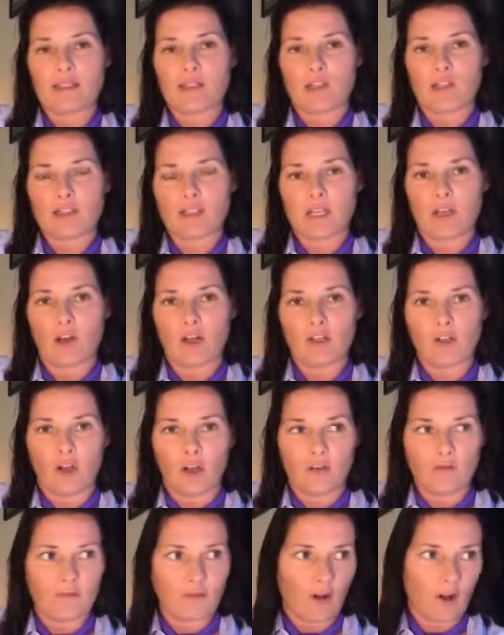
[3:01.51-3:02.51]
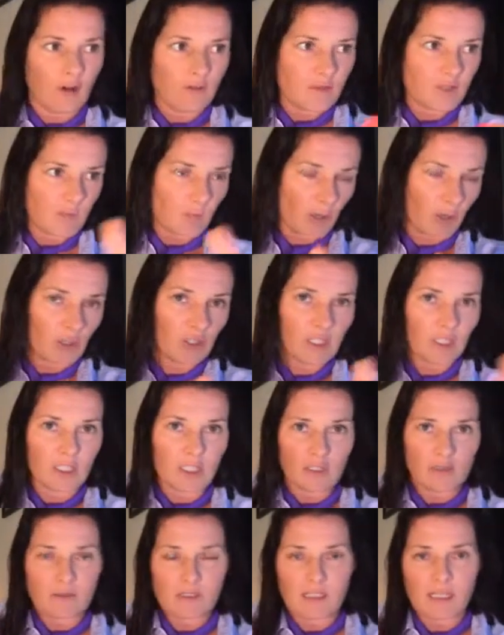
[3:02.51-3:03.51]
as i said I, have I've spoken
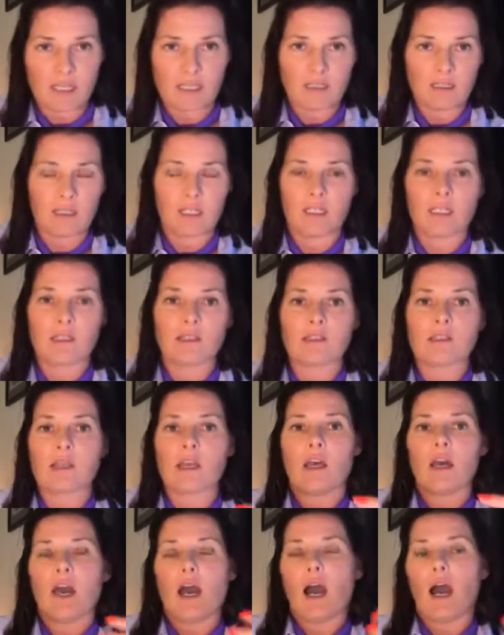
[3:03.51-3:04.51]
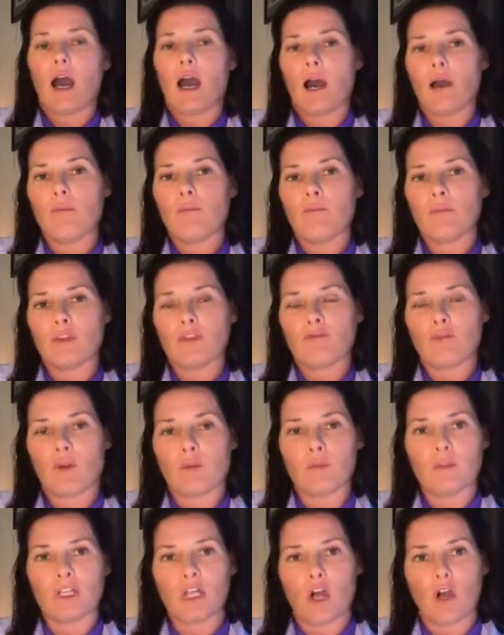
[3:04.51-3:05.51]
and seen things um,
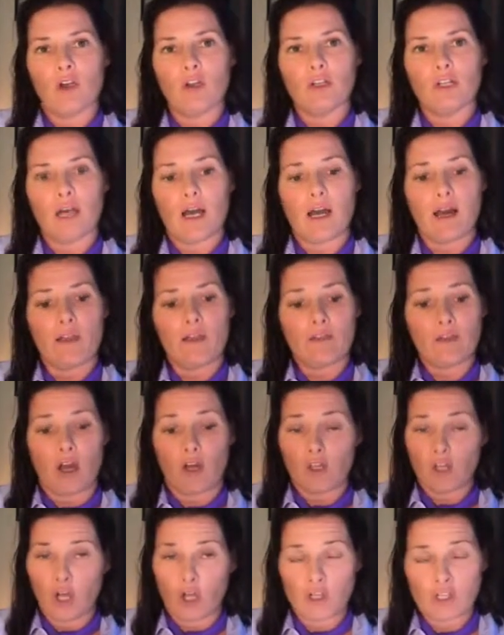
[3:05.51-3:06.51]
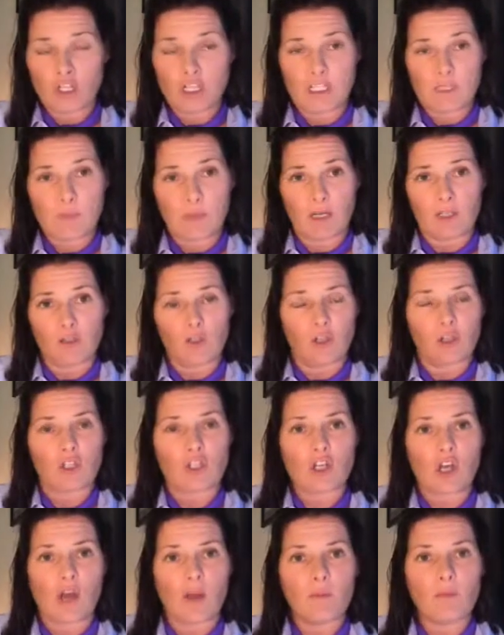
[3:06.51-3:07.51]
from the owner i know she spent a lot of
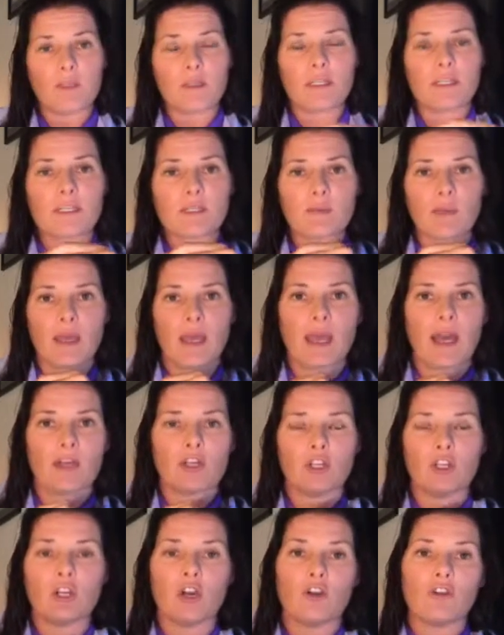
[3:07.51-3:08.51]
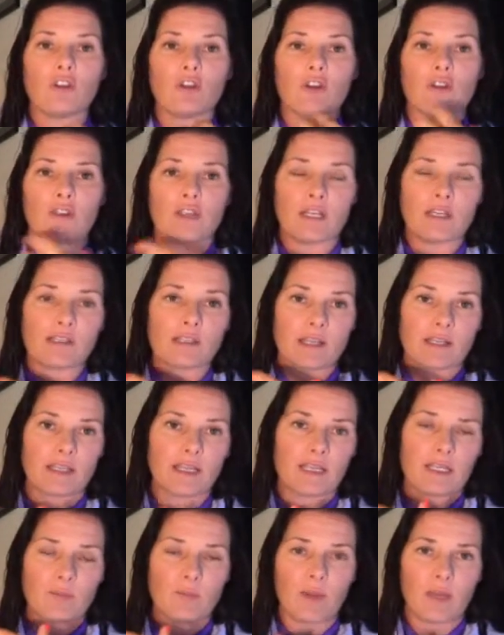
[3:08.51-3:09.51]
time with this mare and i know that things are
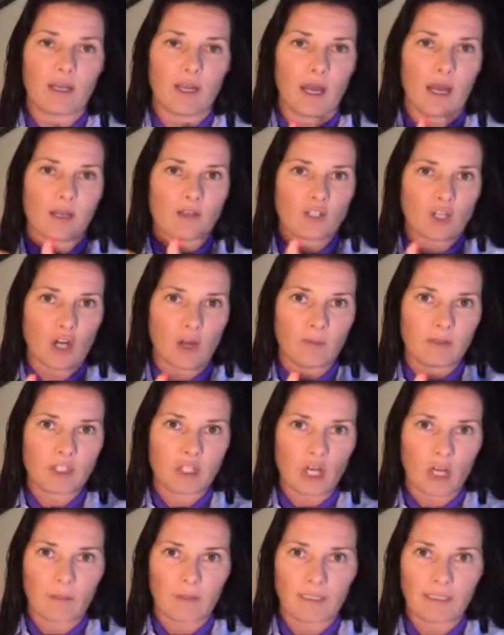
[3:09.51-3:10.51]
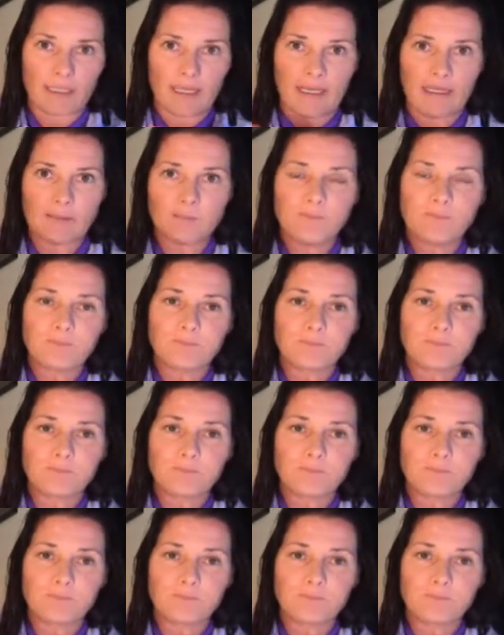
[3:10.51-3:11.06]
getting better time and time again